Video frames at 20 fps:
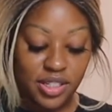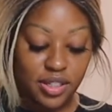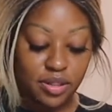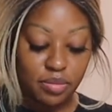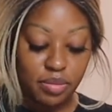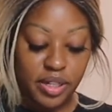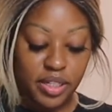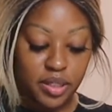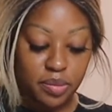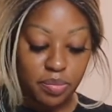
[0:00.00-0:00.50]
it's
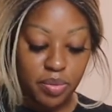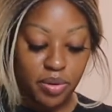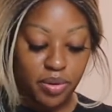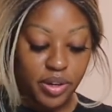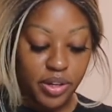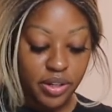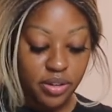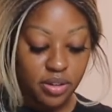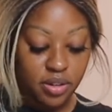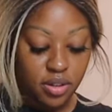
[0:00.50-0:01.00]

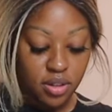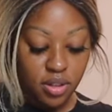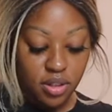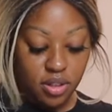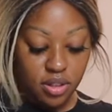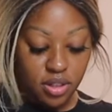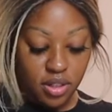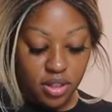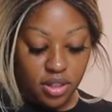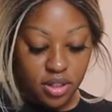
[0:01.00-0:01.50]
whispering.
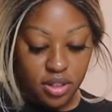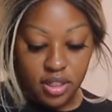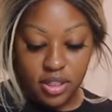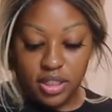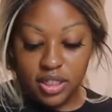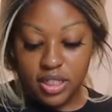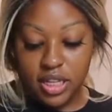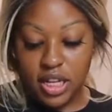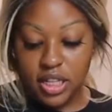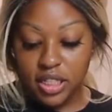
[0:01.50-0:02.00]
Ooh. Is
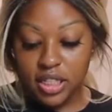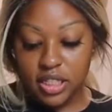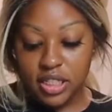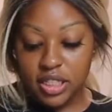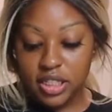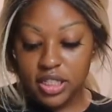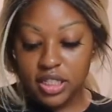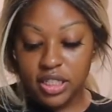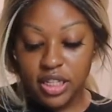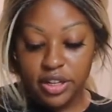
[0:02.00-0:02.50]
it telling a
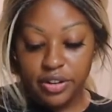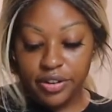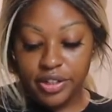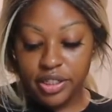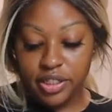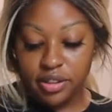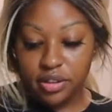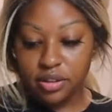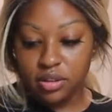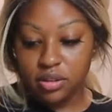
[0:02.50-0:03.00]
secret?